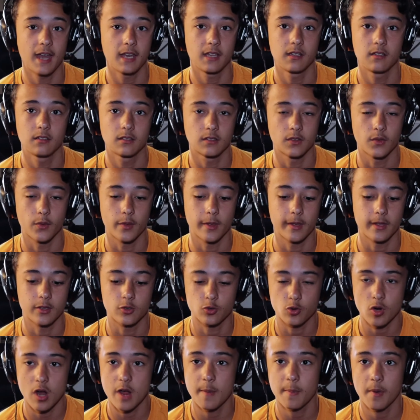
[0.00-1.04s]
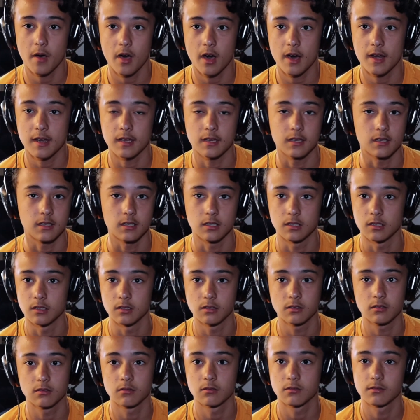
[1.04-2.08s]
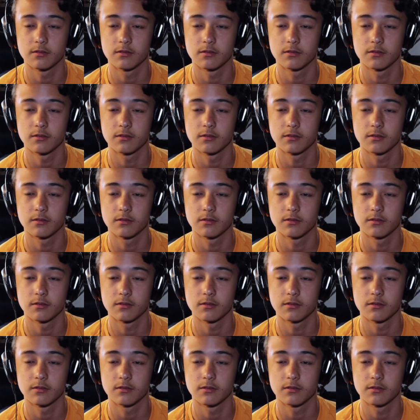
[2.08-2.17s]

is the tripod. It is